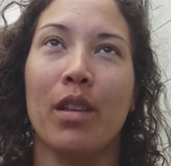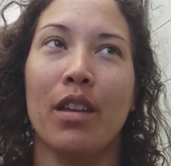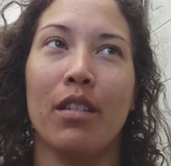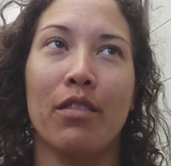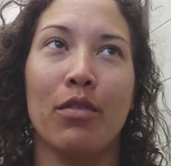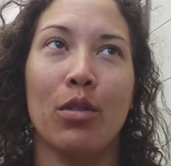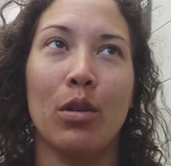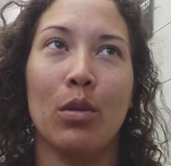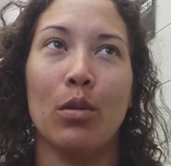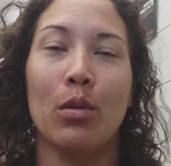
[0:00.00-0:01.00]
If
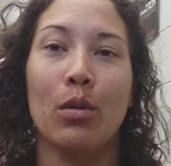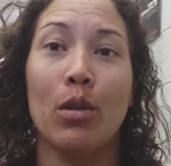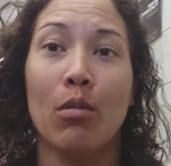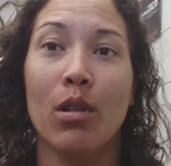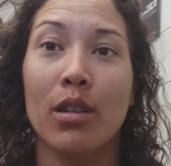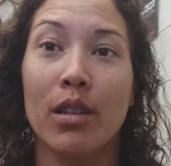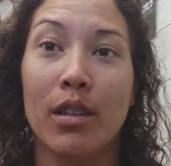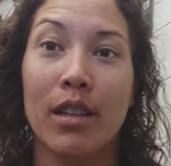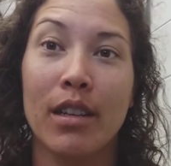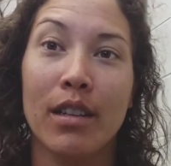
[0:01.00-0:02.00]
you go on
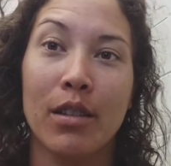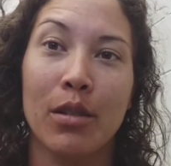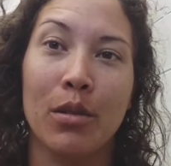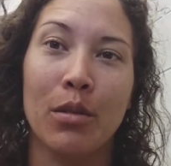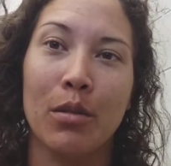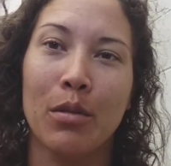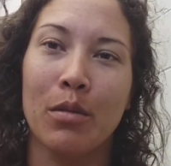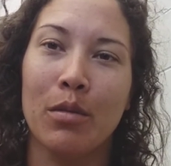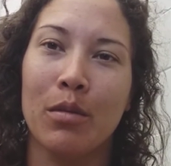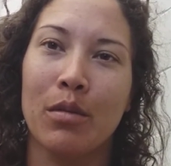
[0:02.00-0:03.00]
into
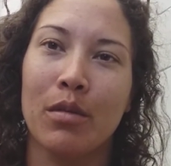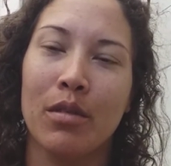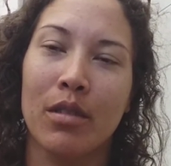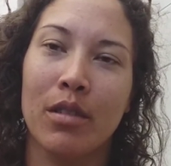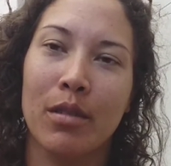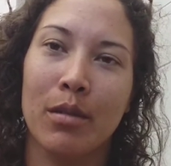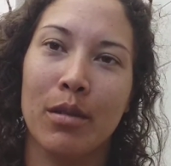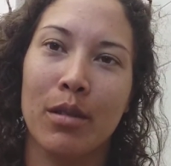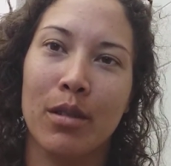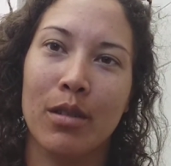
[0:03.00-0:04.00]

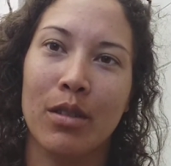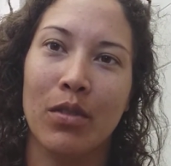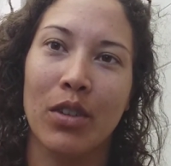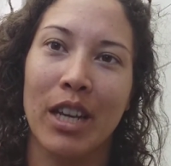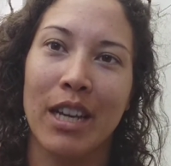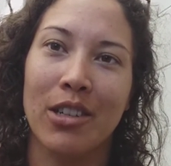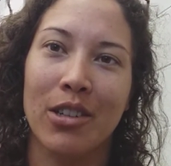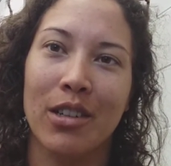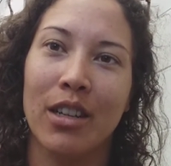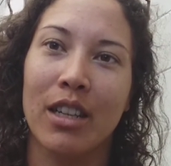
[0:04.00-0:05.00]

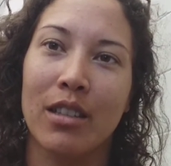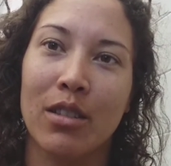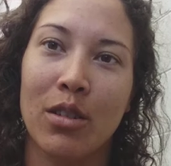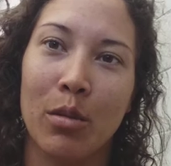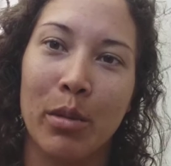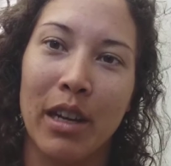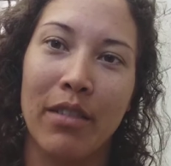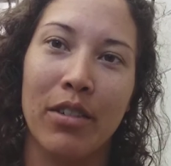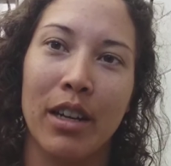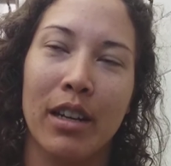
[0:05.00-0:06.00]
certification in scuba
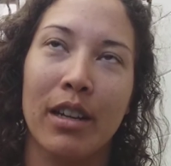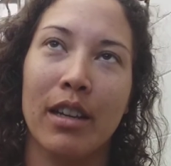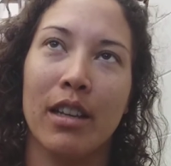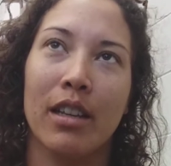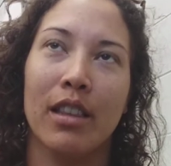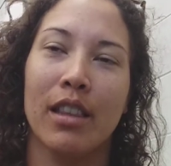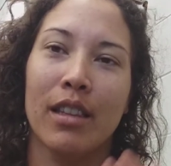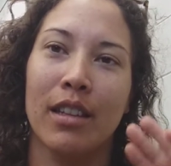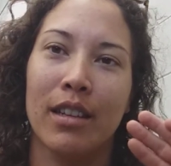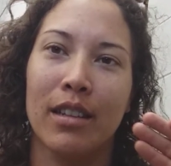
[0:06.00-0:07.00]
diving in
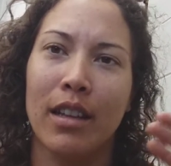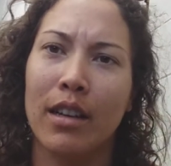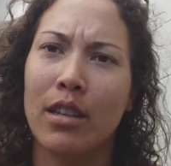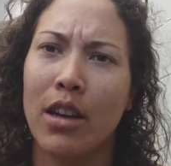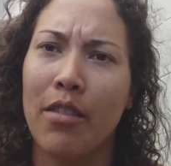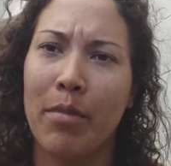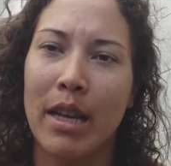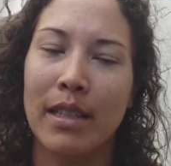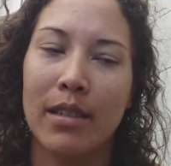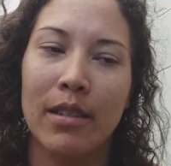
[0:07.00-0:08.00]
the dive
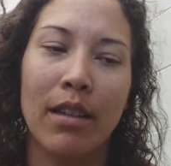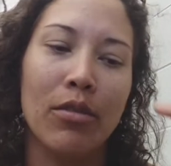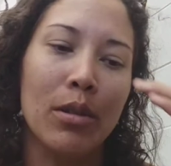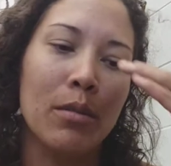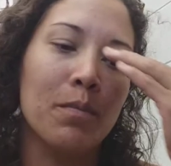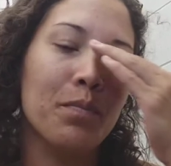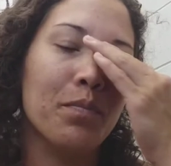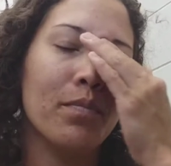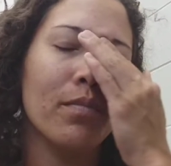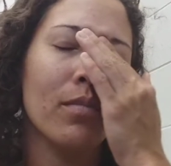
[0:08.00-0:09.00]
master level
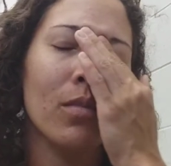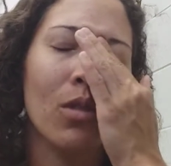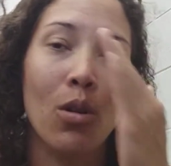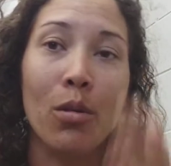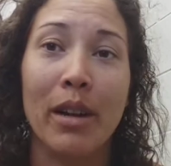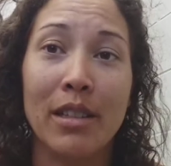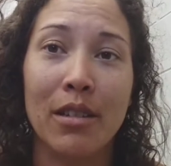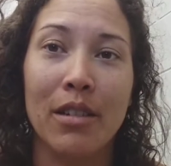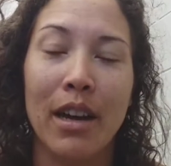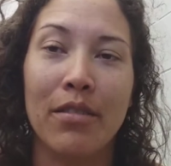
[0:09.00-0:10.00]
or
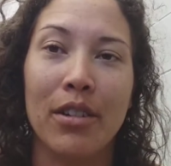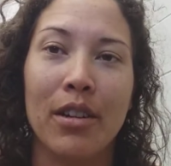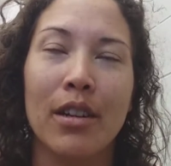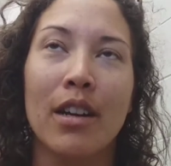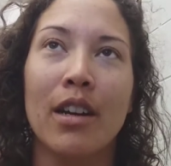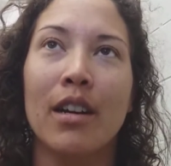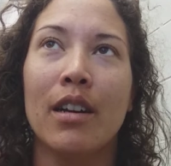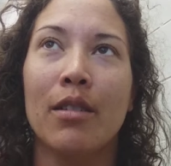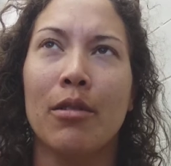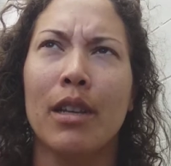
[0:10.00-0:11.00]
rescue diver,
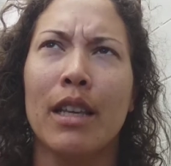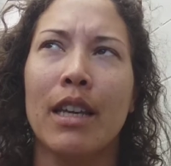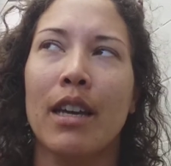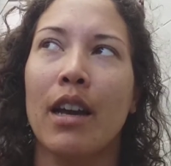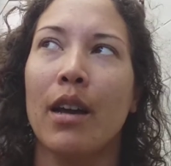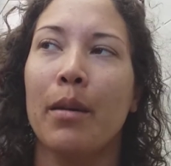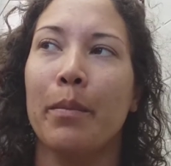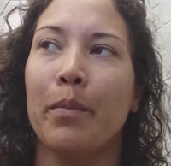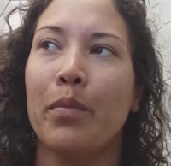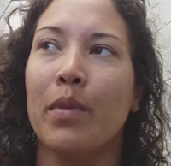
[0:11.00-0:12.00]
really,
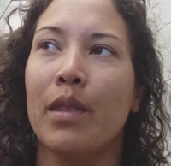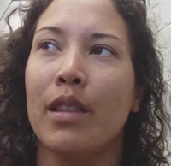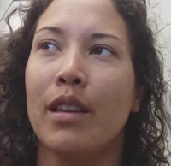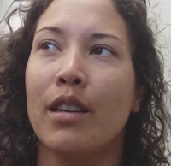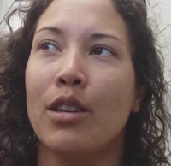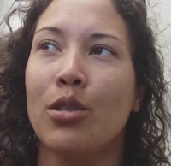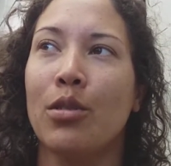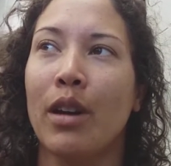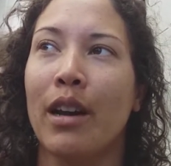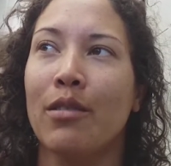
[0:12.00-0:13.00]
they teach
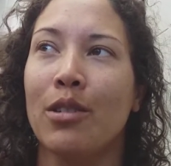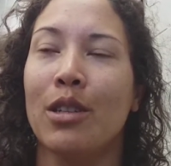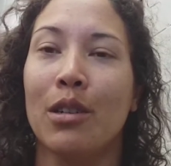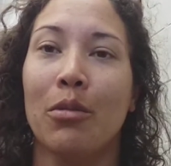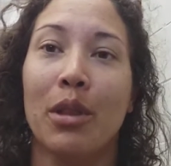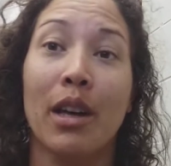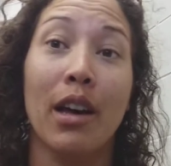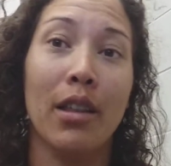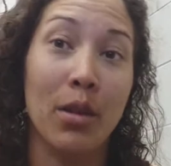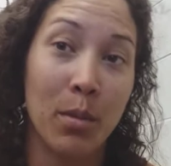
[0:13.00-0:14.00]
you how to deal with
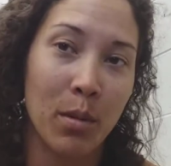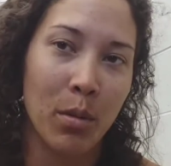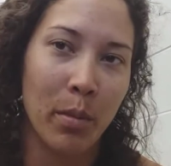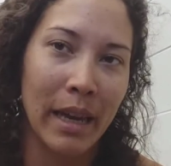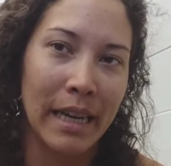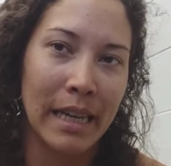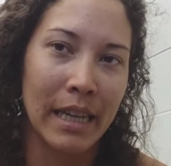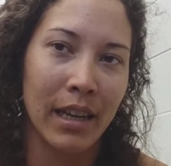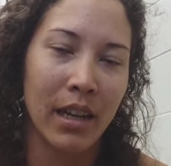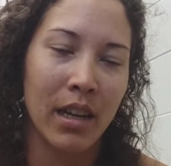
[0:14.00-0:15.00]
other people
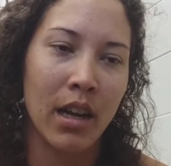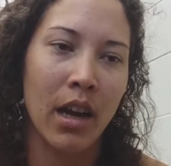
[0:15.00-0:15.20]
panicking,